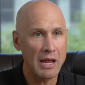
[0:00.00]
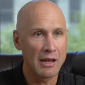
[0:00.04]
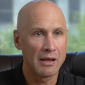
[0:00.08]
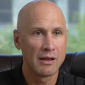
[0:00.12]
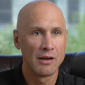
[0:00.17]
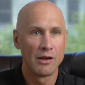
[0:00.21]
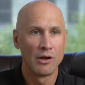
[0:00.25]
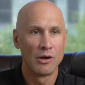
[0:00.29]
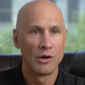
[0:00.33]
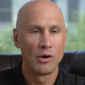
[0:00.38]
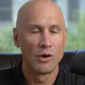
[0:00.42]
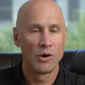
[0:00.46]
hey,
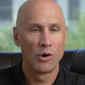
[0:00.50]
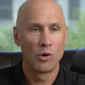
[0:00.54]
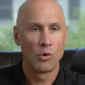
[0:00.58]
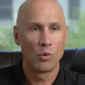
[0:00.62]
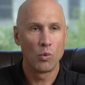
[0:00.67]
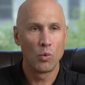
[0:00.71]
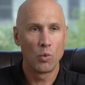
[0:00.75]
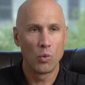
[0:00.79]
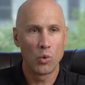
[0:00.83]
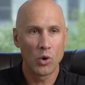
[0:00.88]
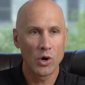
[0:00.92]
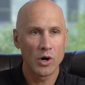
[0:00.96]

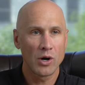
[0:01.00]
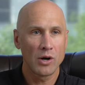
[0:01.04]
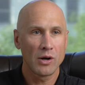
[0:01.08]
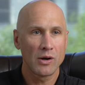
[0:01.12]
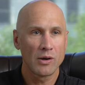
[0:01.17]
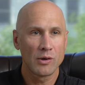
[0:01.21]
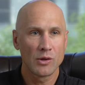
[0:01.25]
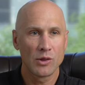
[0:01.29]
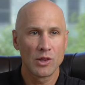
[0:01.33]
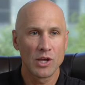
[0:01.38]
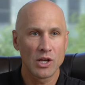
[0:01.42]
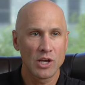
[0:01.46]
we're,
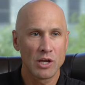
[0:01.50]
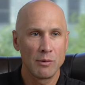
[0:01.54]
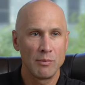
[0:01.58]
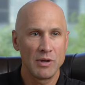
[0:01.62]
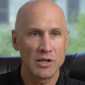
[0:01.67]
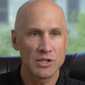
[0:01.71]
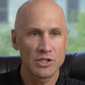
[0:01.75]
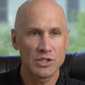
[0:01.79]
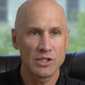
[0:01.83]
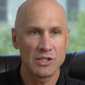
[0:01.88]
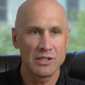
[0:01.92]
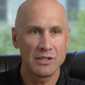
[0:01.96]
the
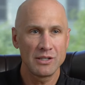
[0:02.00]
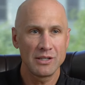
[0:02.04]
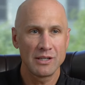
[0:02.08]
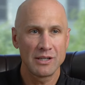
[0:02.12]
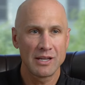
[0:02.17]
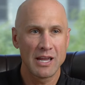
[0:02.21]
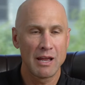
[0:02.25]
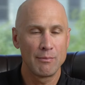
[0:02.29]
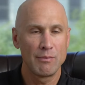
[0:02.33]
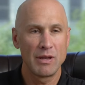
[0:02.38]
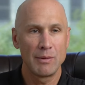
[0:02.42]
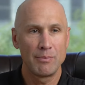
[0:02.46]
commission
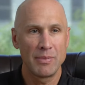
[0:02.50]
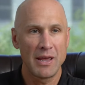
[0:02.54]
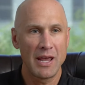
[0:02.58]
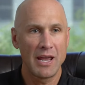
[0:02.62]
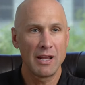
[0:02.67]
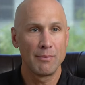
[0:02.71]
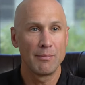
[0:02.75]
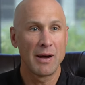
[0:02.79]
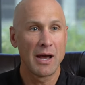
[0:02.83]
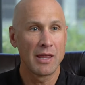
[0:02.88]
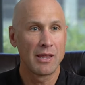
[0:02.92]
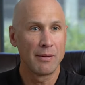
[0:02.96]
can be
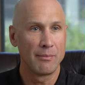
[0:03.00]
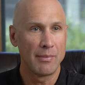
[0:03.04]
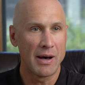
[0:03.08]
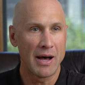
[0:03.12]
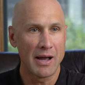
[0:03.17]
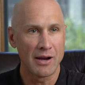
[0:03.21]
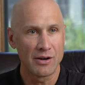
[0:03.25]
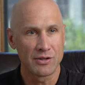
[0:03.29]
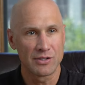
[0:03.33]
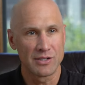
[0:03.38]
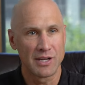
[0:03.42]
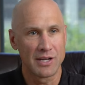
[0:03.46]
paid by the
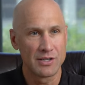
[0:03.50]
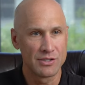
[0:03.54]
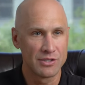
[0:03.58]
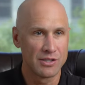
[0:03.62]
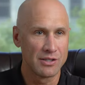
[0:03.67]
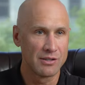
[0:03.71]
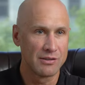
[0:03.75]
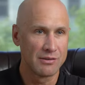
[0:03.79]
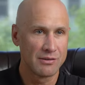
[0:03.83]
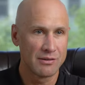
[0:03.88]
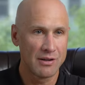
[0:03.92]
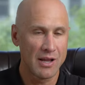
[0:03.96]
buyer's
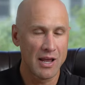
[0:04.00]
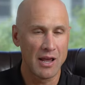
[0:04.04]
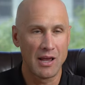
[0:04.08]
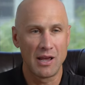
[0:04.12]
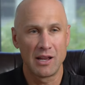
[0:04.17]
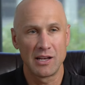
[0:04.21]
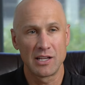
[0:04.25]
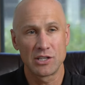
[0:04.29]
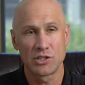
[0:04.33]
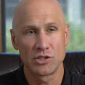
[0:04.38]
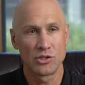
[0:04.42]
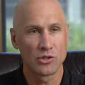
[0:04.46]
agent
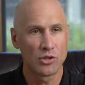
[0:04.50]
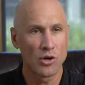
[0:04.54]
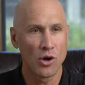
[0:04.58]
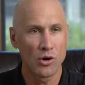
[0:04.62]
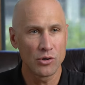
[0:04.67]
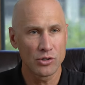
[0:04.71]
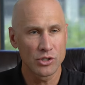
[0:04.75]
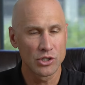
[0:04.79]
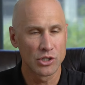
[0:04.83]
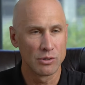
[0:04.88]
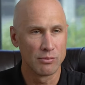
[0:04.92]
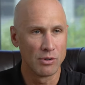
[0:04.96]
and it's
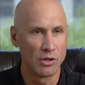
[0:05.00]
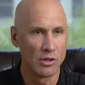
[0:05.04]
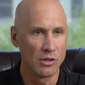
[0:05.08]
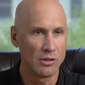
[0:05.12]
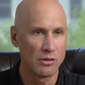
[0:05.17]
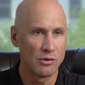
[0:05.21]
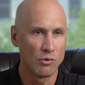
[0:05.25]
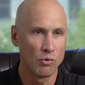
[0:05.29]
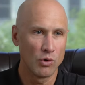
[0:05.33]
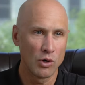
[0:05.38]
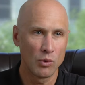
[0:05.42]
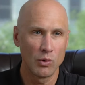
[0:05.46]

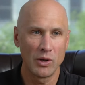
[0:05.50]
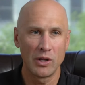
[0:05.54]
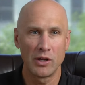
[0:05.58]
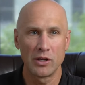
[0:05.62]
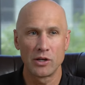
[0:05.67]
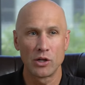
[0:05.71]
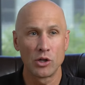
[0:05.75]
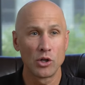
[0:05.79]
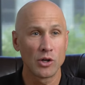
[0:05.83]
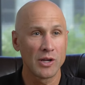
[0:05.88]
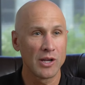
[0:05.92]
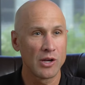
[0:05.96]
negotiable. We're
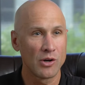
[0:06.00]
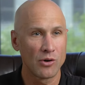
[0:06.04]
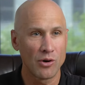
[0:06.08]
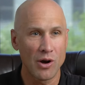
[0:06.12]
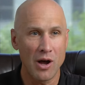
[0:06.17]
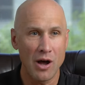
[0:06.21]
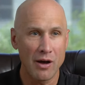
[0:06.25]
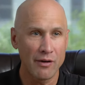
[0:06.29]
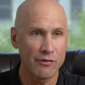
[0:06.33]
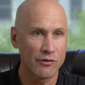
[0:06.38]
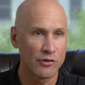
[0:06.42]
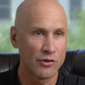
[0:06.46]
willing to look at
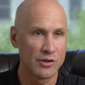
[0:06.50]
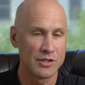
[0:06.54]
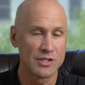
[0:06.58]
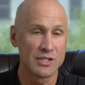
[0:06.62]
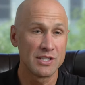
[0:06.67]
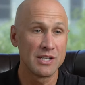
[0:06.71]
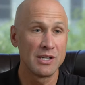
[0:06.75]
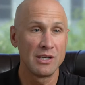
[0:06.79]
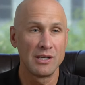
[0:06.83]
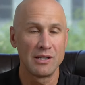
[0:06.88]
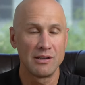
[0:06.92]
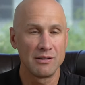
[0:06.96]
your offer and
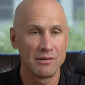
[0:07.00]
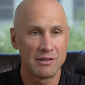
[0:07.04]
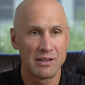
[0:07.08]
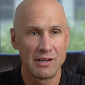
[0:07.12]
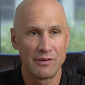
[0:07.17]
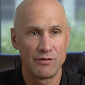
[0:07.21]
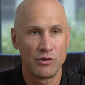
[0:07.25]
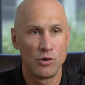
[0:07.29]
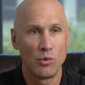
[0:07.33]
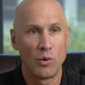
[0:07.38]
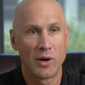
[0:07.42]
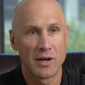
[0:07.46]
see
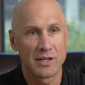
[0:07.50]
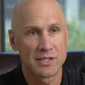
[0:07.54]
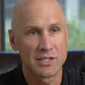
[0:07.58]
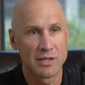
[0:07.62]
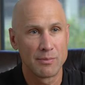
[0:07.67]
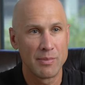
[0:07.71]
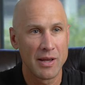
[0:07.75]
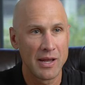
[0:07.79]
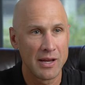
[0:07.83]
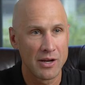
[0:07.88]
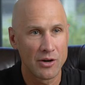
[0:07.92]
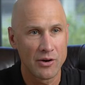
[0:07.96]
if you want us
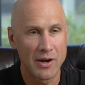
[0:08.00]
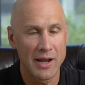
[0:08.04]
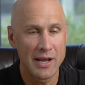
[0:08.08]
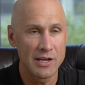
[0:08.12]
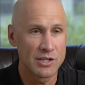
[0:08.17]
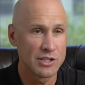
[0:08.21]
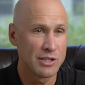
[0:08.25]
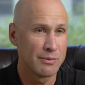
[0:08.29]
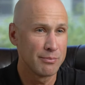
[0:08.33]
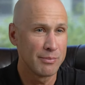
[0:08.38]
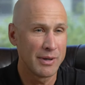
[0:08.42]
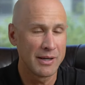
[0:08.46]
to pay your
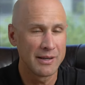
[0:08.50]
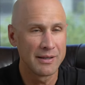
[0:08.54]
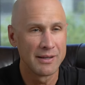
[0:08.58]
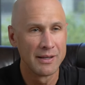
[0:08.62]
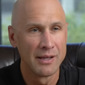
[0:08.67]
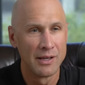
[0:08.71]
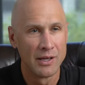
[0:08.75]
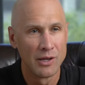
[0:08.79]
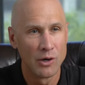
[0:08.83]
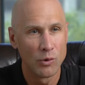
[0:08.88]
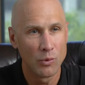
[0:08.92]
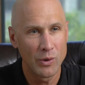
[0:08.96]
agent, but
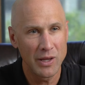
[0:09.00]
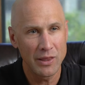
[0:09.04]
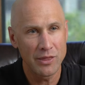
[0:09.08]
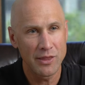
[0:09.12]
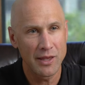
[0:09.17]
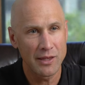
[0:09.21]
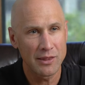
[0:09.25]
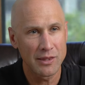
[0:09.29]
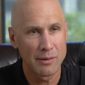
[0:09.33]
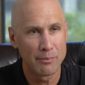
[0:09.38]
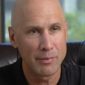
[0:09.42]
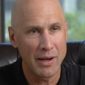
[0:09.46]
we
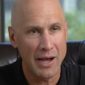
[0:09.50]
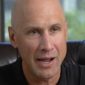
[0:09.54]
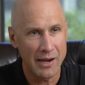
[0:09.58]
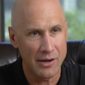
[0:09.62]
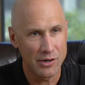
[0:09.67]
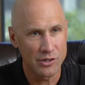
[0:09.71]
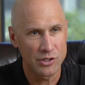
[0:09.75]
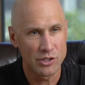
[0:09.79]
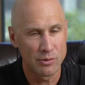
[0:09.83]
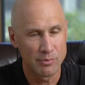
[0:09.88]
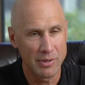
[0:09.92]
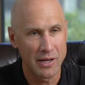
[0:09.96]
think the
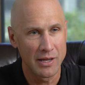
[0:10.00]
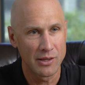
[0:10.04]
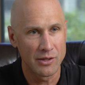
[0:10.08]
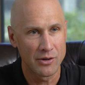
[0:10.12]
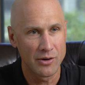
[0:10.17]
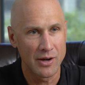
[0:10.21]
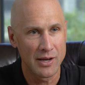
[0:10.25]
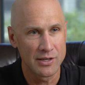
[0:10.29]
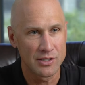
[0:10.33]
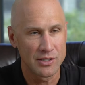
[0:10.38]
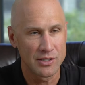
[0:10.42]
buyer should pay their